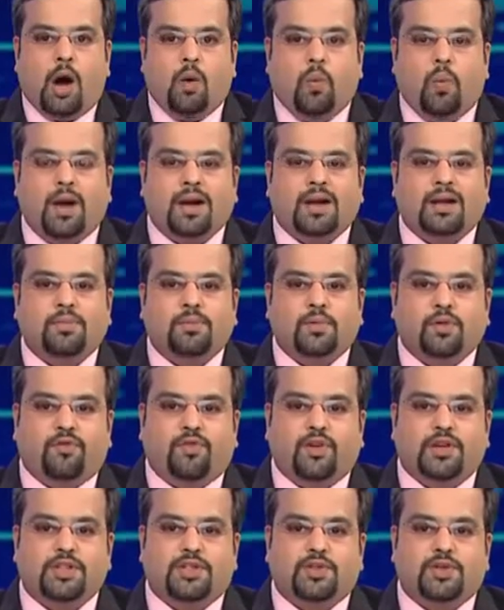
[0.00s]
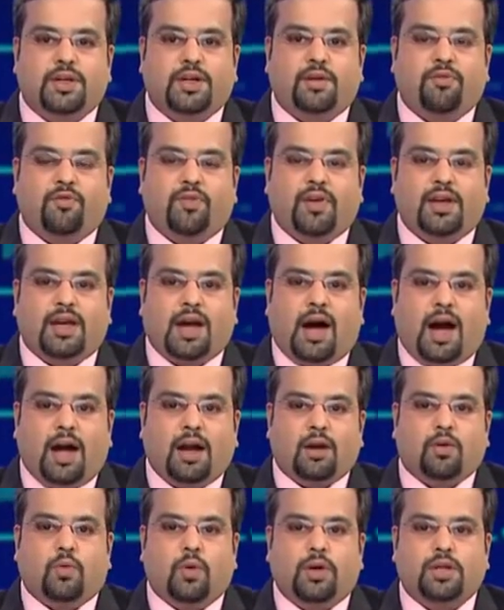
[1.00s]
Uh, welcome to FinStreet. We
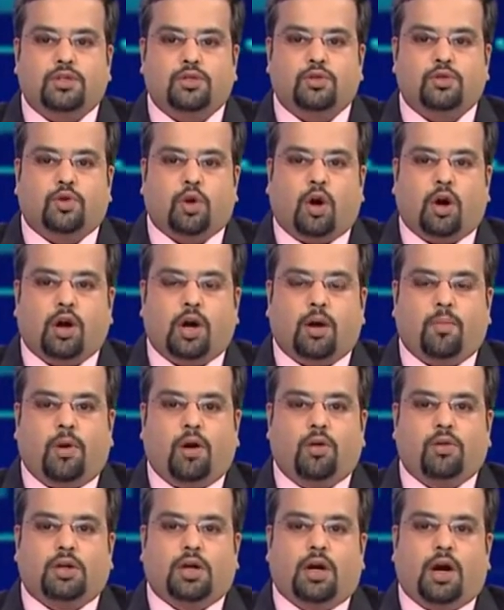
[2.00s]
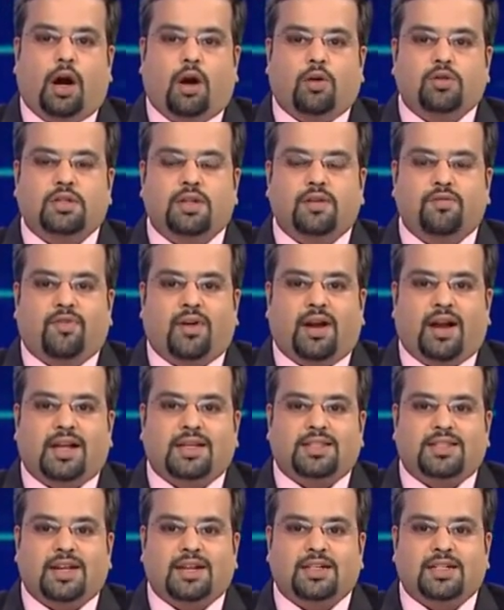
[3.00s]
are going to talk about uh, housing
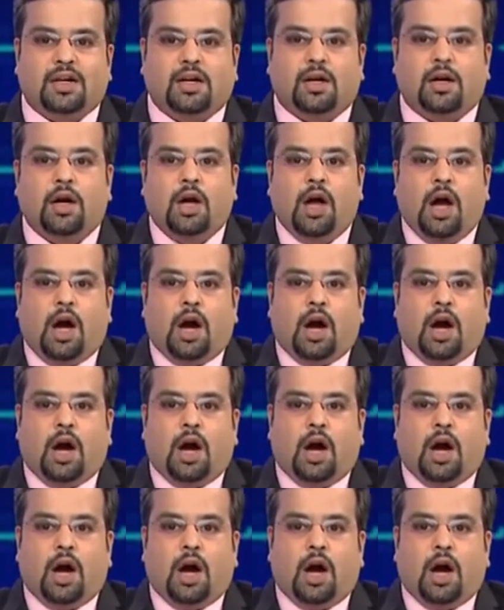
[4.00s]
finance sector